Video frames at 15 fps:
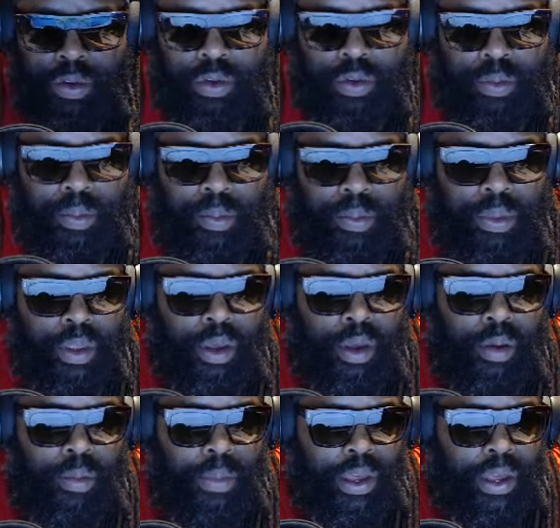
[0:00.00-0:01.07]
to,
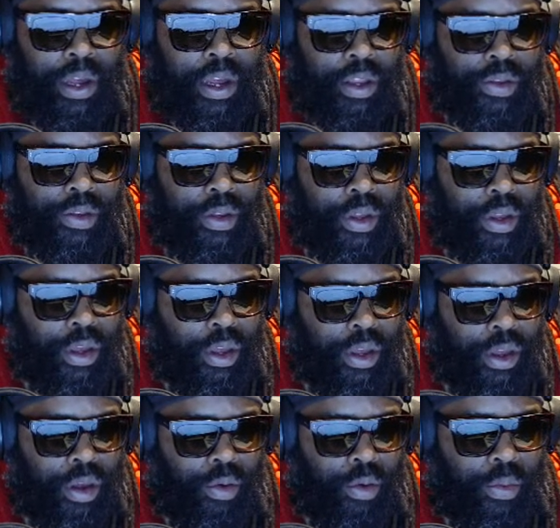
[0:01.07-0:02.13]
because
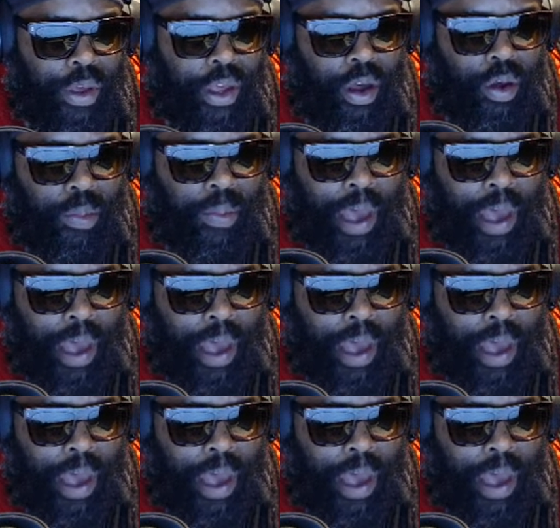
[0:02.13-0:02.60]
when we go